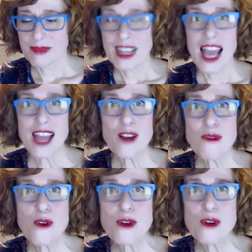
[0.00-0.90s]
And
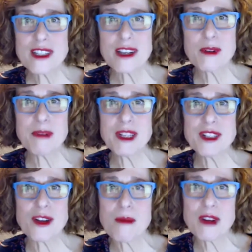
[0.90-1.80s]
of course, it would be
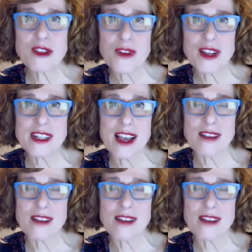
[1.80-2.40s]
so much fun to have